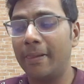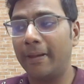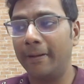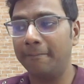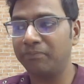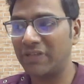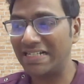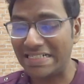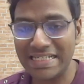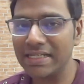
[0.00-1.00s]
um,
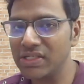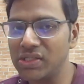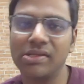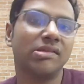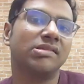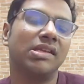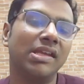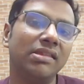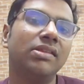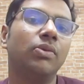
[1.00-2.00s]
DNA changes
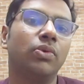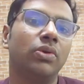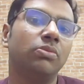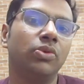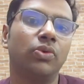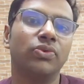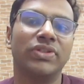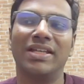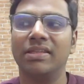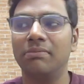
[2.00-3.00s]
in the oral
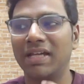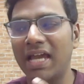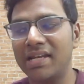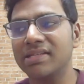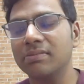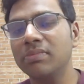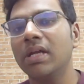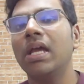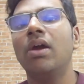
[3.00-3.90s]
mucosa and the mechanism